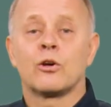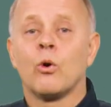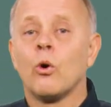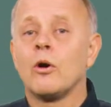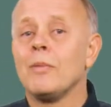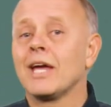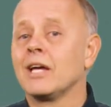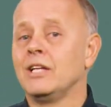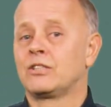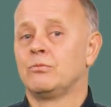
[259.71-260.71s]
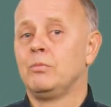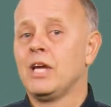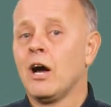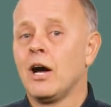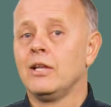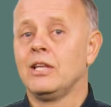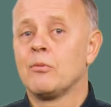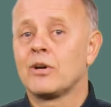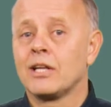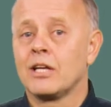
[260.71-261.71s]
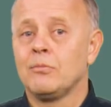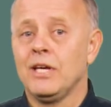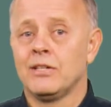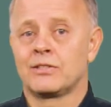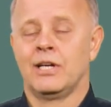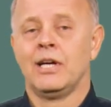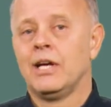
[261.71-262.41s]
core mechanism behind democratic peace